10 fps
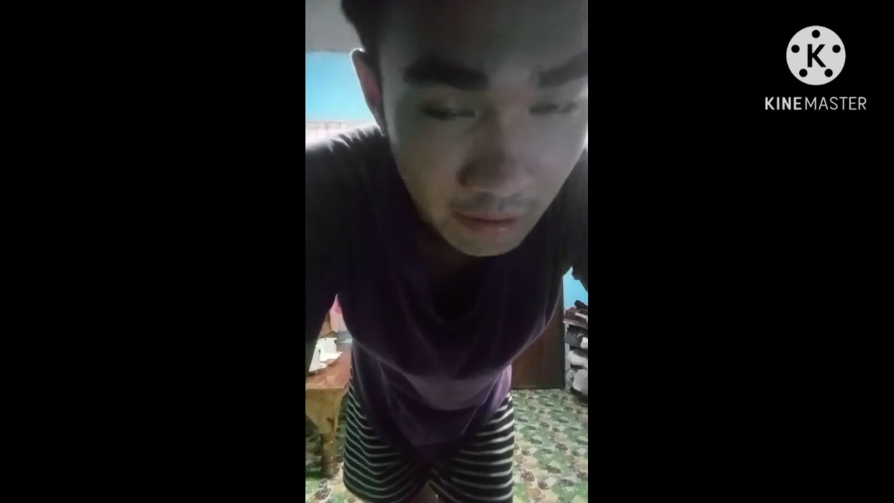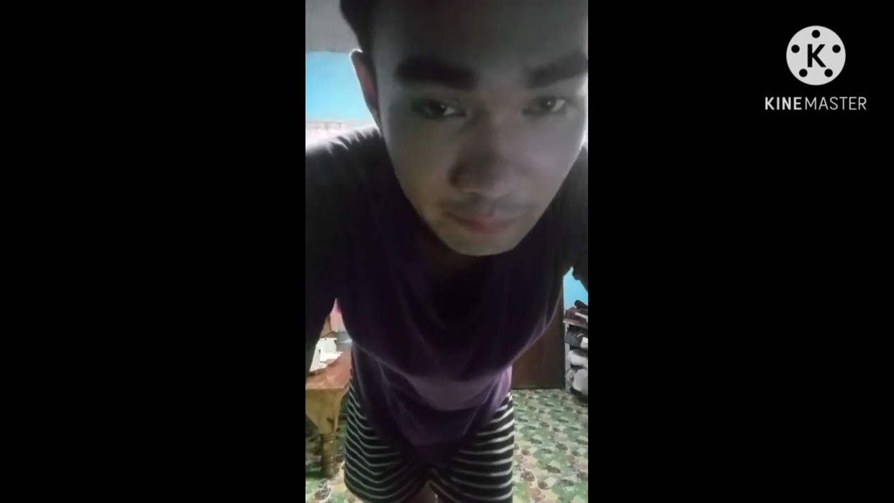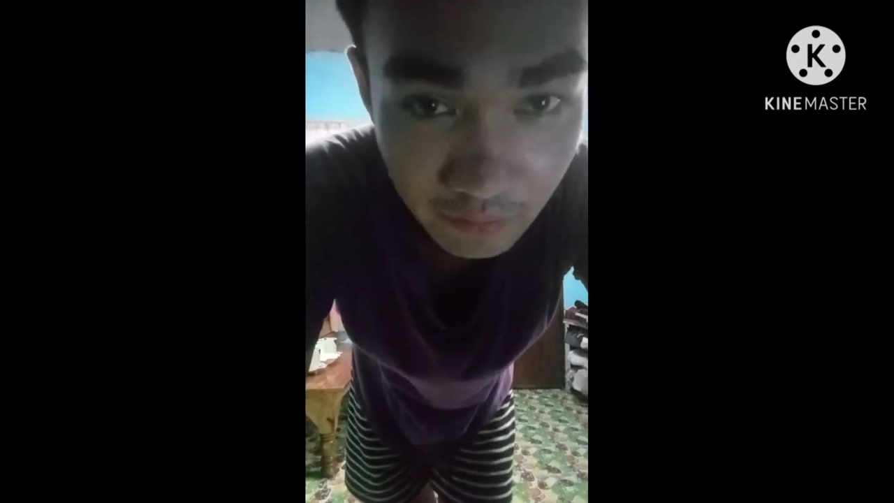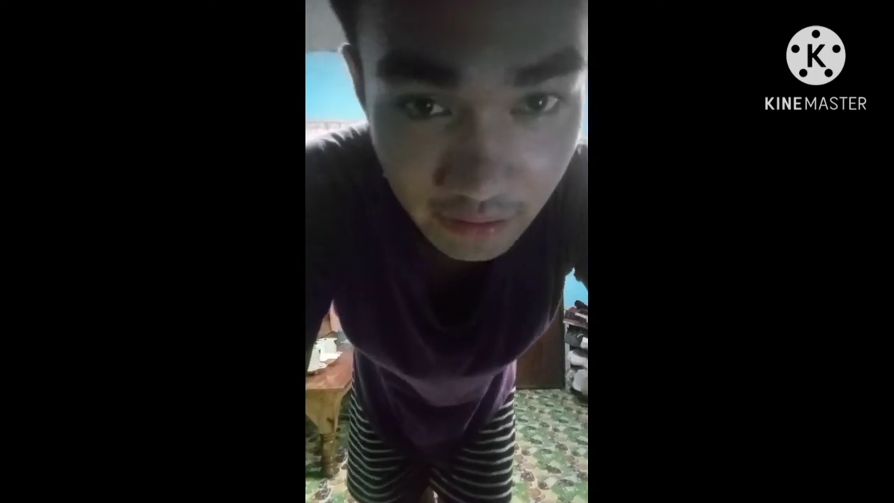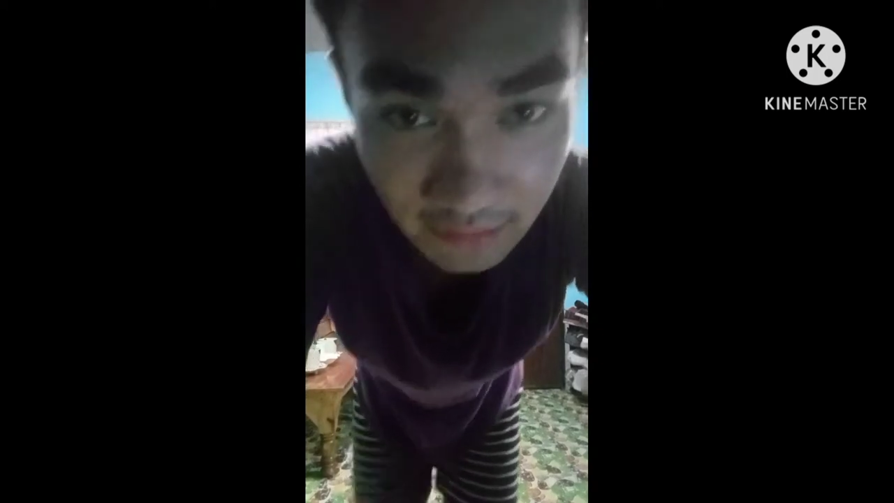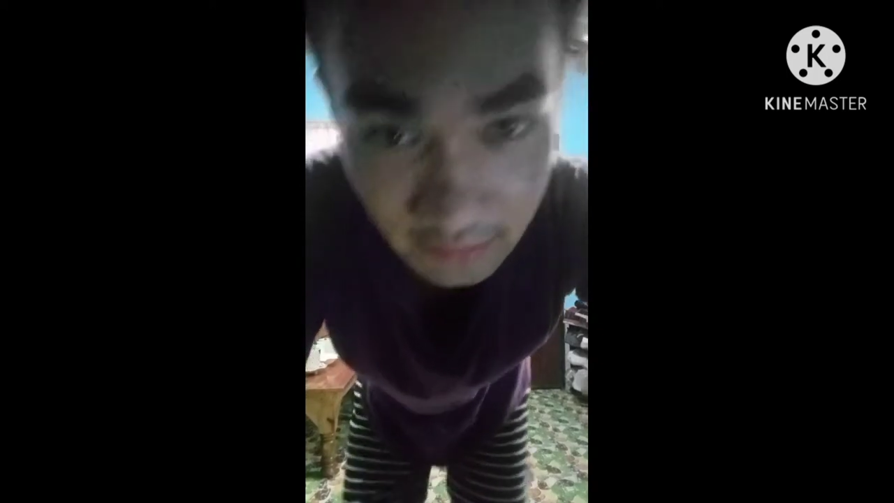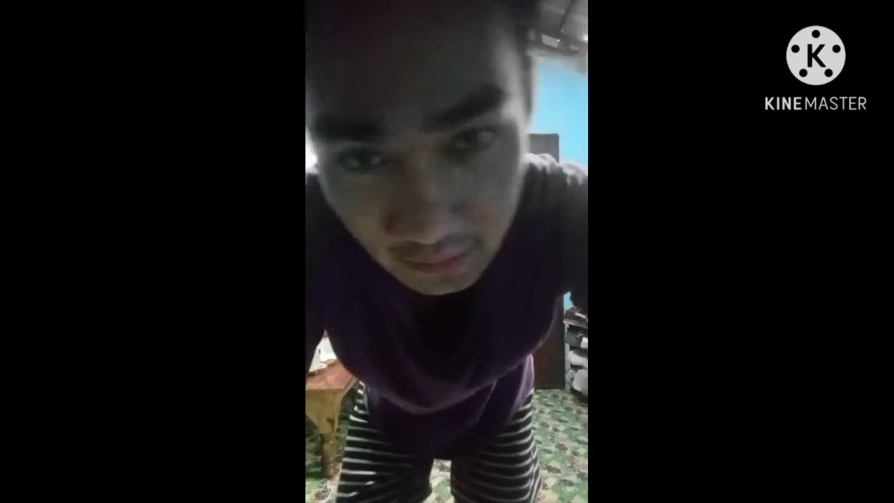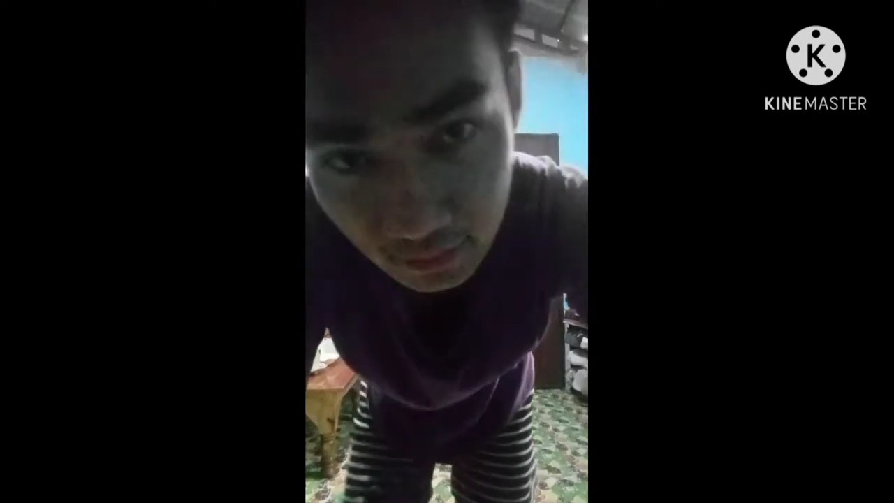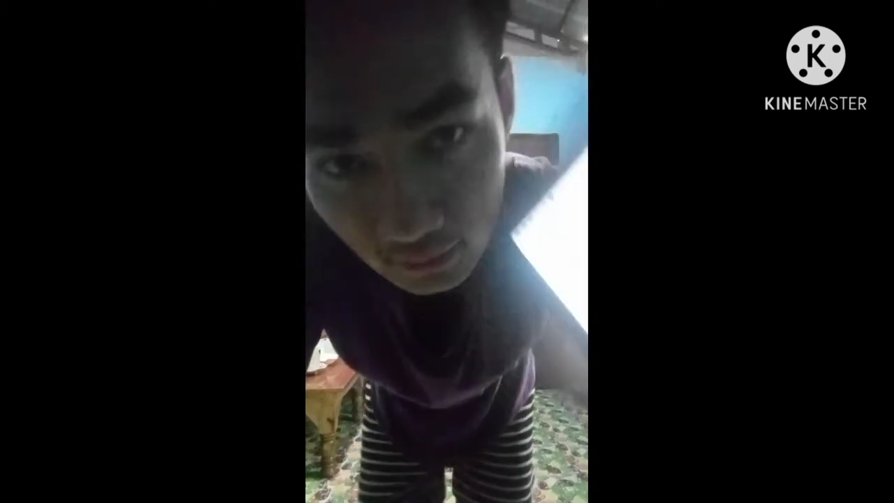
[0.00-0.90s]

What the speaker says: 5 minutes.